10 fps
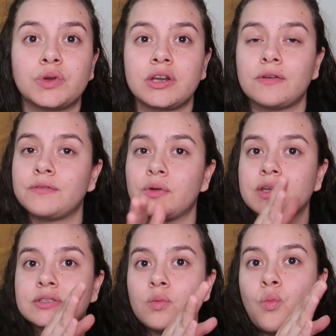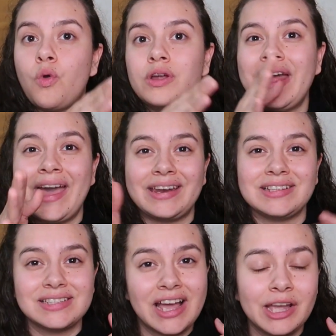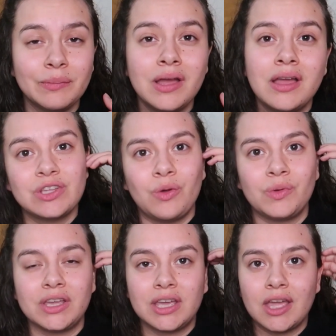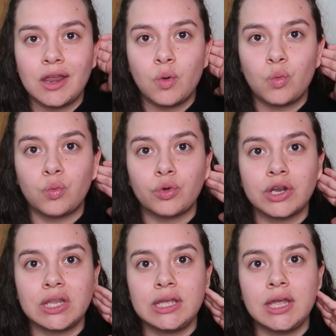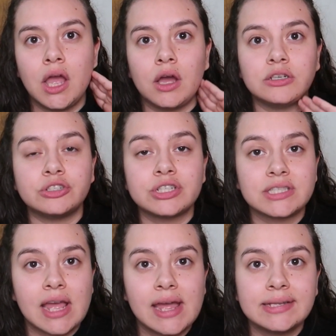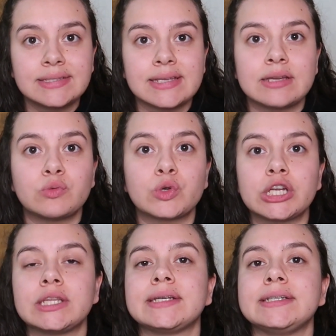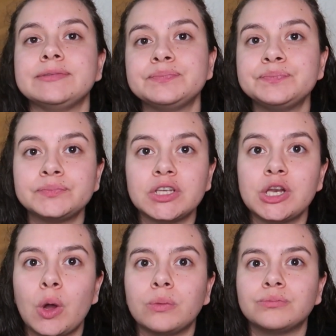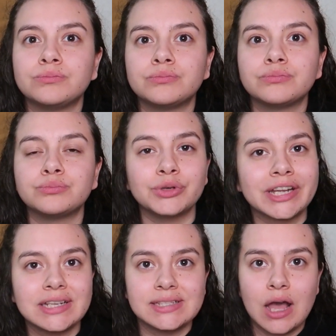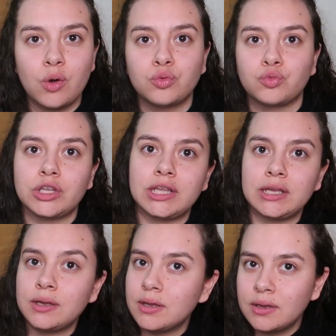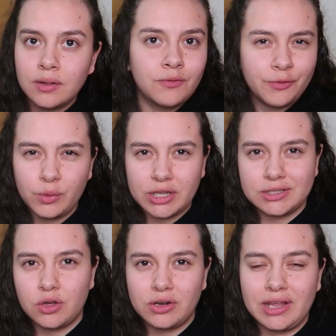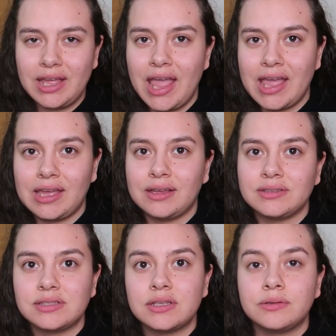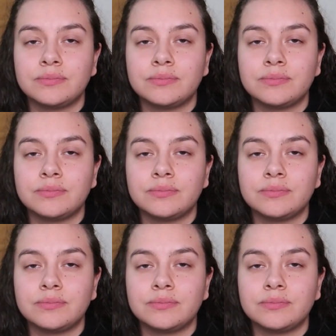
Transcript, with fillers: we're gonna focus one at a time so we can really understand and really you know break it down really focus on it and